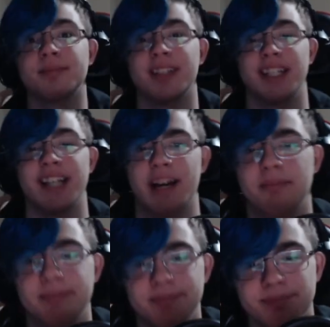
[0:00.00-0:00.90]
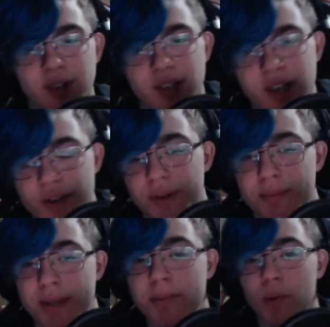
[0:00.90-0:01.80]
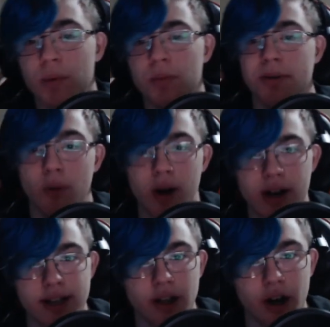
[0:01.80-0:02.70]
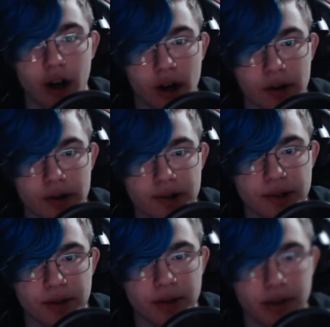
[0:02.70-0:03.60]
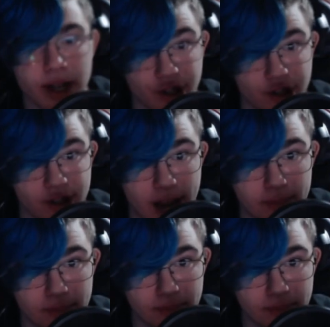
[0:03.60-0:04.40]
I got it. When people will be walking the halls and just stop.